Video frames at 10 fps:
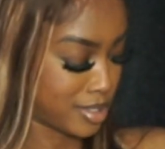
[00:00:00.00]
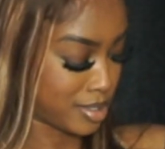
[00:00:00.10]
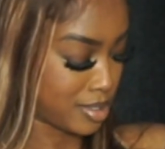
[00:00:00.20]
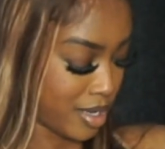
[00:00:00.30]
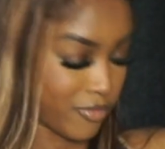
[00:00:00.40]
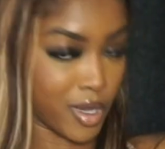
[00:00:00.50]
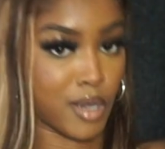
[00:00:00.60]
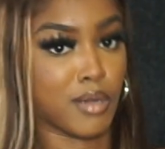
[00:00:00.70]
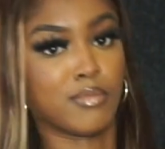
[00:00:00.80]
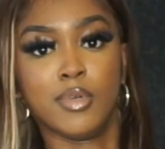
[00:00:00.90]
it's
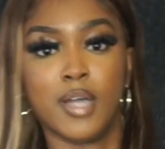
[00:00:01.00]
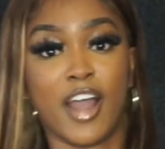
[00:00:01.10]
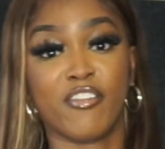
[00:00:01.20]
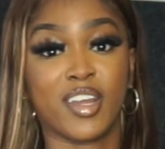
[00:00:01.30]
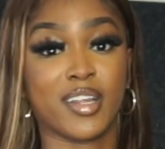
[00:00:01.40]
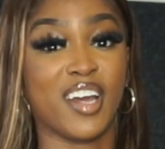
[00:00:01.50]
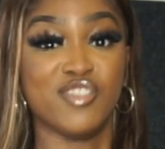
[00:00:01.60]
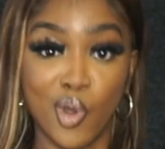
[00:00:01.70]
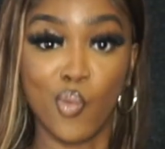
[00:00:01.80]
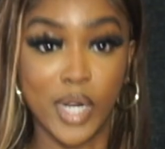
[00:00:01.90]
giving everything that I
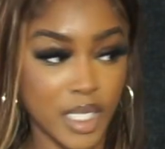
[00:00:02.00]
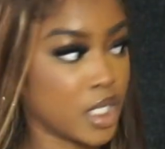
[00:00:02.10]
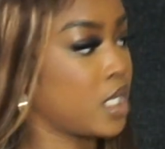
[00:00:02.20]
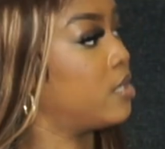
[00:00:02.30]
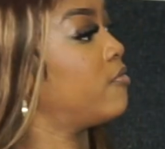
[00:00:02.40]
don't want it to give.